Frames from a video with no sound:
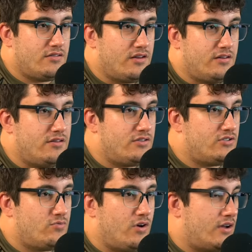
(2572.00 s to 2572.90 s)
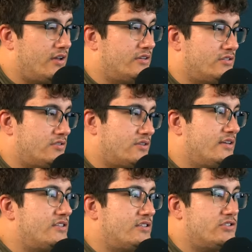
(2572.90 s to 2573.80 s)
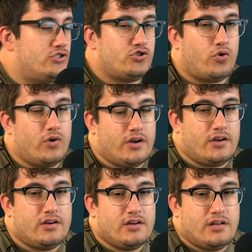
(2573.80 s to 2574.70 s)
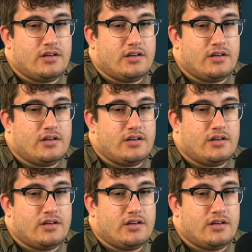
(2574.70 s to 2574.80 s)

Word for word: I mean, like, I you can just that. walk it and just, just enjoy